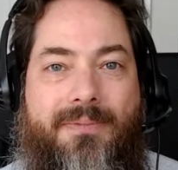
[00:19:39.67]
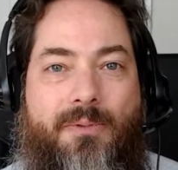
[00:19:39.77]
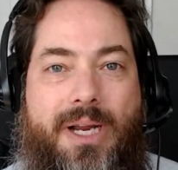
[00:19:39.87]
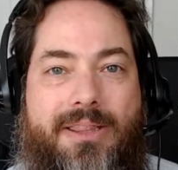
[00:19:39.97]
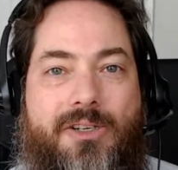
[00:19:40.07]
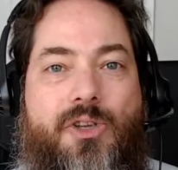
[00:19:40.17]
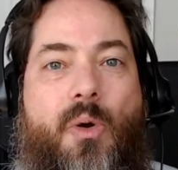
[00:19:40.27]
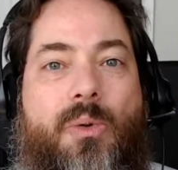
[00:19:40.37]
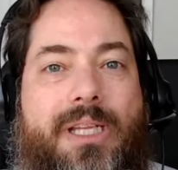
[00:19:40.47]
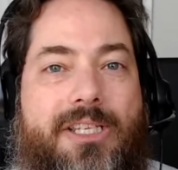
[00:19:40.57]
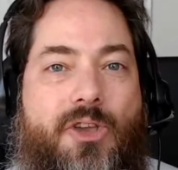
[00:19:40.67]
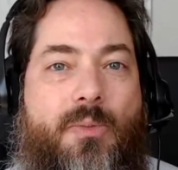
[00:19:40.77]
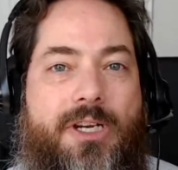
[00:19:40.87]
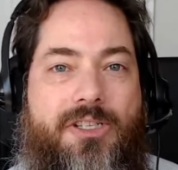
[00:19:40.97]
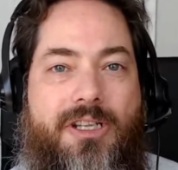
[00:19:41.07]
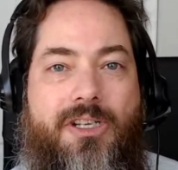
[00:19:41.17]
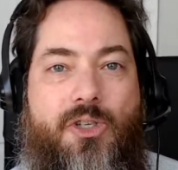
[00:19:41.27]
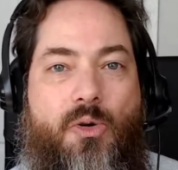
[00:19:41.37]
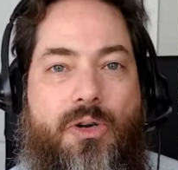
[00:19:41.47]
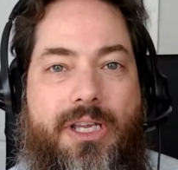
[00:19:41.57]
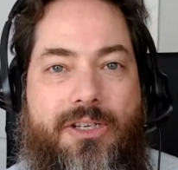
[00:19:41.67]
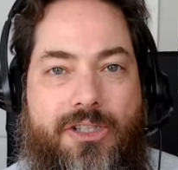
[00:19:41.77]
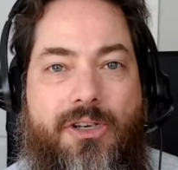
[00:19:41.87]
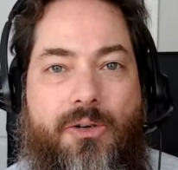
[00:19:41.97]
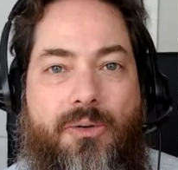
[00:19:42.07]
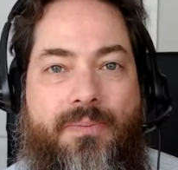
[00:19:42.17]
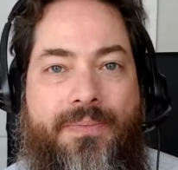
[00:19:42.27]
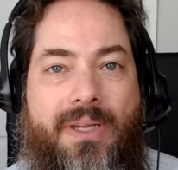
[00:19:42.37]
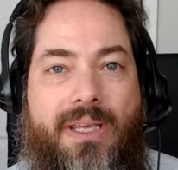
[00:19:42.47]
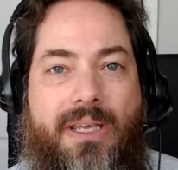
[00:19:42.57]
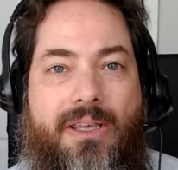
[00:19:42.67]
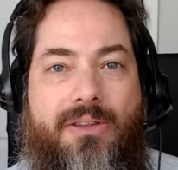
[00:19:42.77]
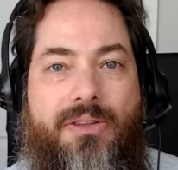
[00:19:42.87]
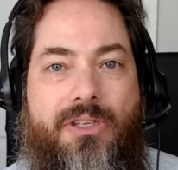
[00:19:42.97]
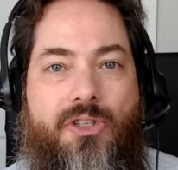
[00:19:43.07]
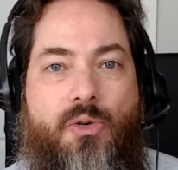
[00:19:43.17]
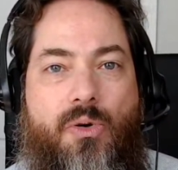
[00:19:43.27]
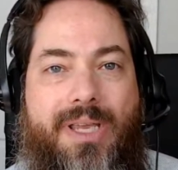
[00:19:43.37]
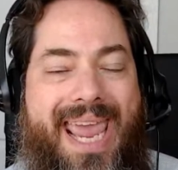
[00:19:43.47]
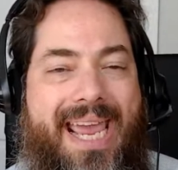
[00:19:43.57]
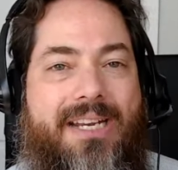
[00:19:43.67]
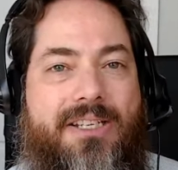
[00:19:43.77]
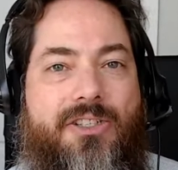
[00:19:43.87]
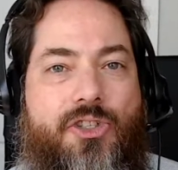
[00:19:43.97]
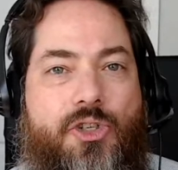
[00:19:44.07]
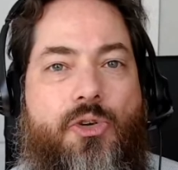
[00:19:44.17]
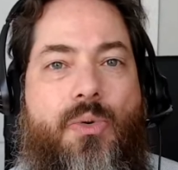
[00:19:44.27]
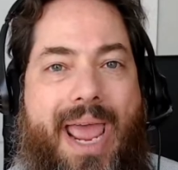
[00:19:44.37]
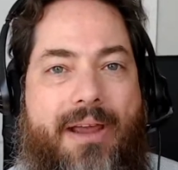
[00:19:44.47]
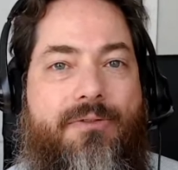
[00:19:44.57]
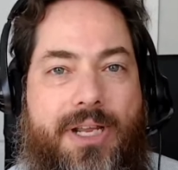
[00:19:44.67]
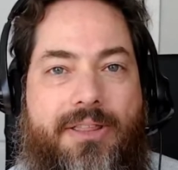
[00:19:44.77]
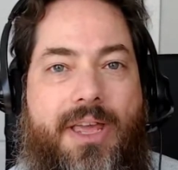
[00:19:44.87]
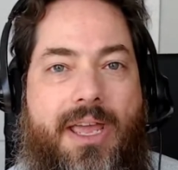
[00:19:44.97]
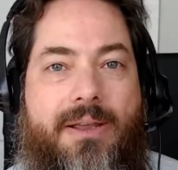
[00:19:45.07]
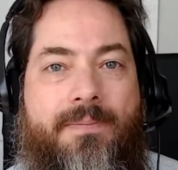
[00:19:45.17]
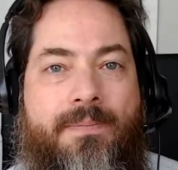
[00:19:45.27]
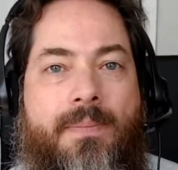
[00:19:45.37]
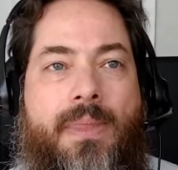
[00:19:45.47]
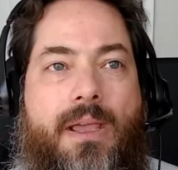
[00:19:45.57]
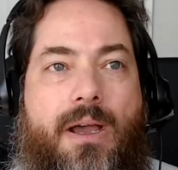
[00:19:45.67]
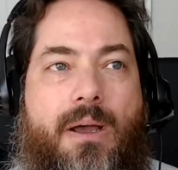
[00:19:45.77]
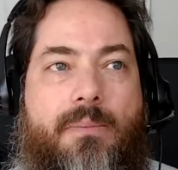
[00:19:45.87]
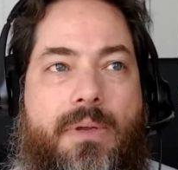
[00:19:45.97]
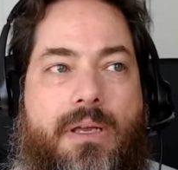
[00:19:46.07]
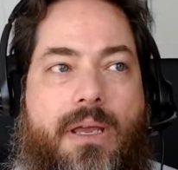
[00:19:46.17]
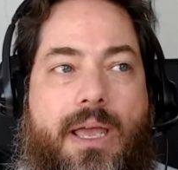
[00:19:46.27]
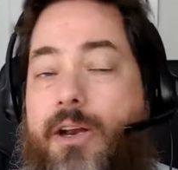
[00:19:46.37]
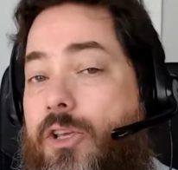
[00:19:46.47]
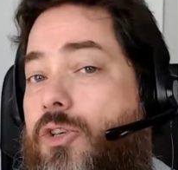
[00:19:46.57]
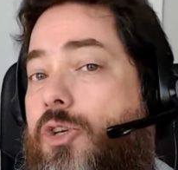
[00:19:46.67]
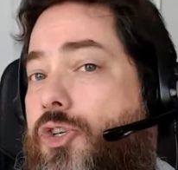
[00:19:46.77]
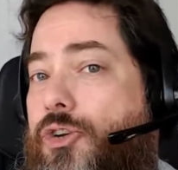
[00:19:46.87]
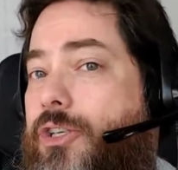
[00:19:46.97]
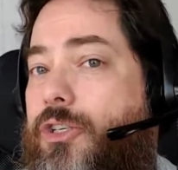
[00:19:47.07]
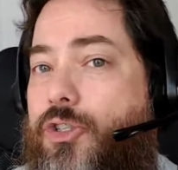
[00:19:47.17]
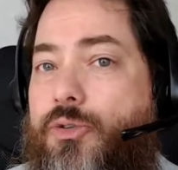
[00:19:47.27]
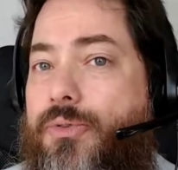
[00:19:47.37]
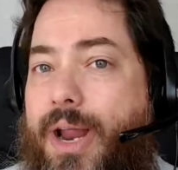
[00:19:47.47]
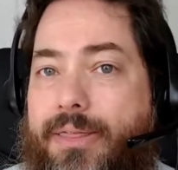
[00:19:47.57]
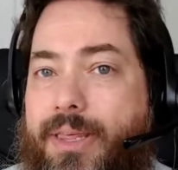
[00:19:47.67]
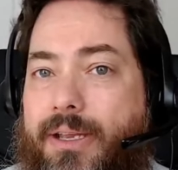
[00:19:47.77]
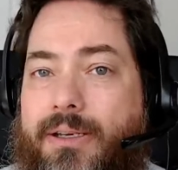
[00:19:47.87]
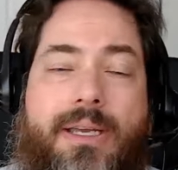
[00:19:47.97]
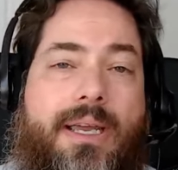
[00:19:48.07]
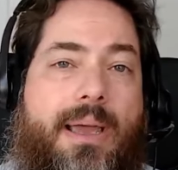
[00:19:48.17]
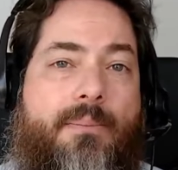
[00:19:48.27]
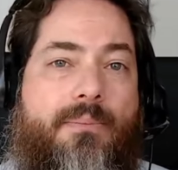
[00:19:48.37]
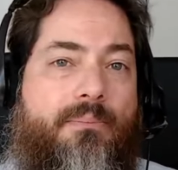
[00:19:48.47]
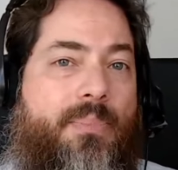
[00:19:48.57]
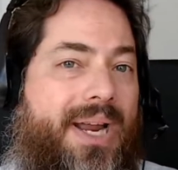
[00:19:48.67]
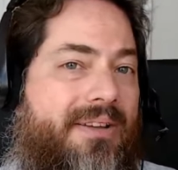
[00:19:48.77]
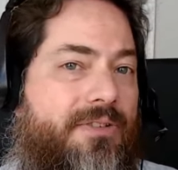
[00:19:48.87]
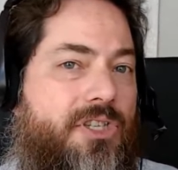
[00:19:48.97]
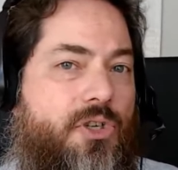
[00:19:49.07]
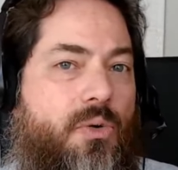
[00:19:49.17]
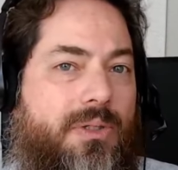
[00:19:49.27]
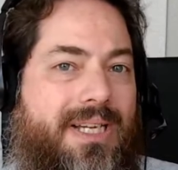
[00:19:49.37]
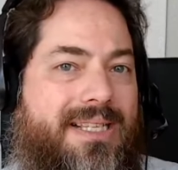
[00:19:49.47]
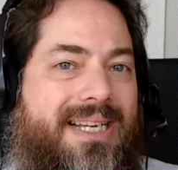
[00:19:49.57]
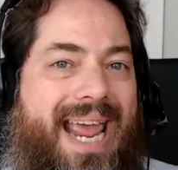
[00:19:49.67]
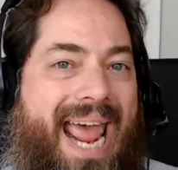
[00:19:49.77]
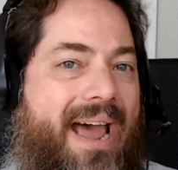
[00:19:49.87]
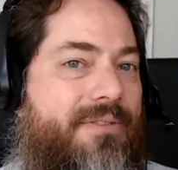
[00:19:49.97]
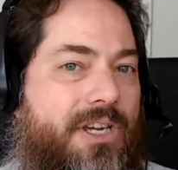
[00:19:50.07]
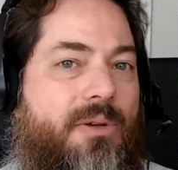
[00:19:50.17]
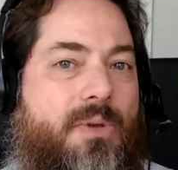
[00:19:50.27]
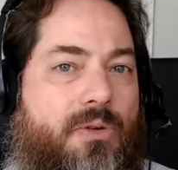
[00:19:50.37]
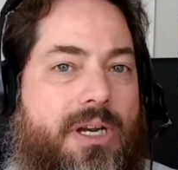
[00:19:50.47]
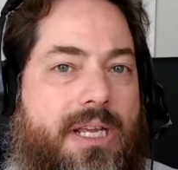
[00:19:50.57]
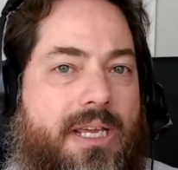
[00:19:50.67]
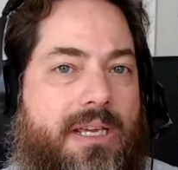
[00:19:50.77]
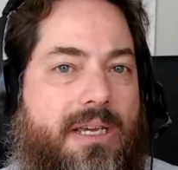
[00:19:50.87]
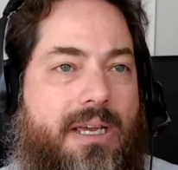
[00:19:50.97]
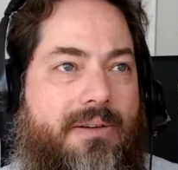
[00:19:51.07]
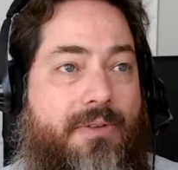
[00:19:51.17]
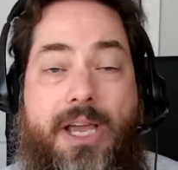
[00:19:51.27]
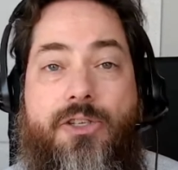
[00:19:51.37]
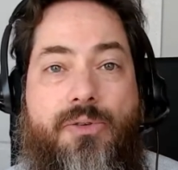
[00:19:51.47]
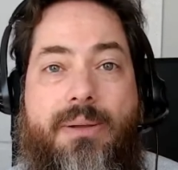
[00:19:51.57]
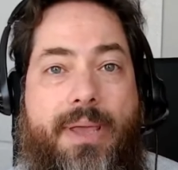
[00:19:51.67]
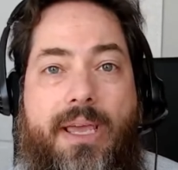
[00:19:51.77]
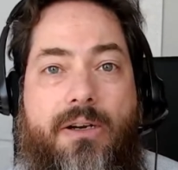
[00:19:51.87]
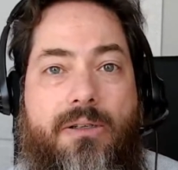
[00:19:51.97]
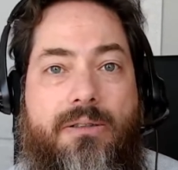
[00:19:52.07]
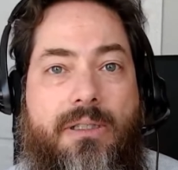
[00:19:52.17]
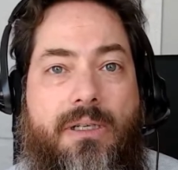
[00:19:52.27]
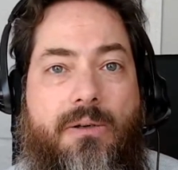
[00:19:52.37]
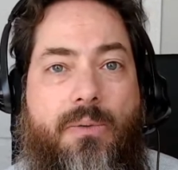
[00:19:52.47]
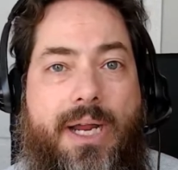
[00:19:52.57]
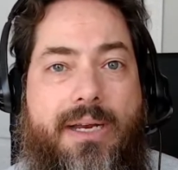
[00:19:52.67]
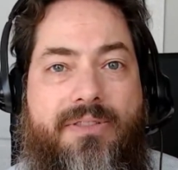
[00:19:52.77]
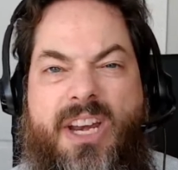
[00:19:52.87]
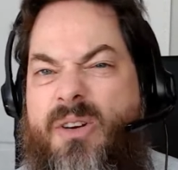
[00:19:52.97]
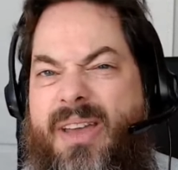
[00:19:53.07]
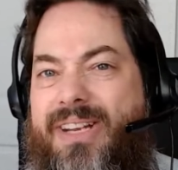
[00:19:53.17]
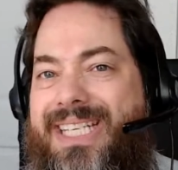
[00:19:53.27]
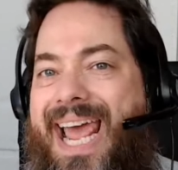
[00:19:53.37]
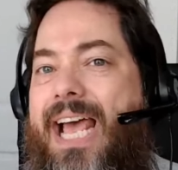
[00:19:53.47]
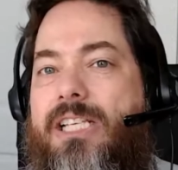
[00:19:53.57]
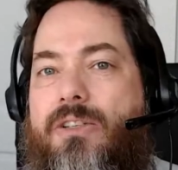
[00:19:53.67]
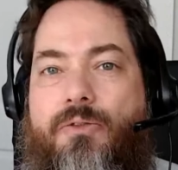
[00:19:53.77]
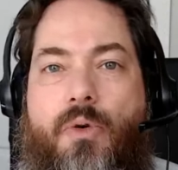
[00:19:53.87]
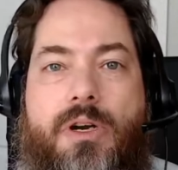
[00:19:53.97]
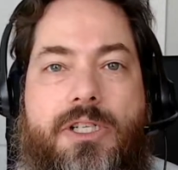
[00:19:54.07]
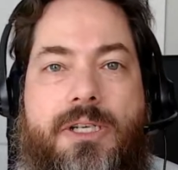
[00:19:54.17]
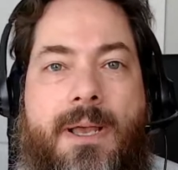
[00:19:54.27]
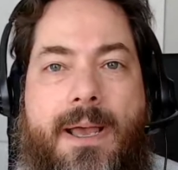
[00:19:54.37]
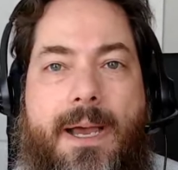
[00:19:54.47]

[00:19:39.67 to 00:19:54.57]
right? There's only so much that a school can do. The school can't do everything. It also shouldn't do nothing. But if a school doesn't have a community advisory panel, right, if they don't have a task force,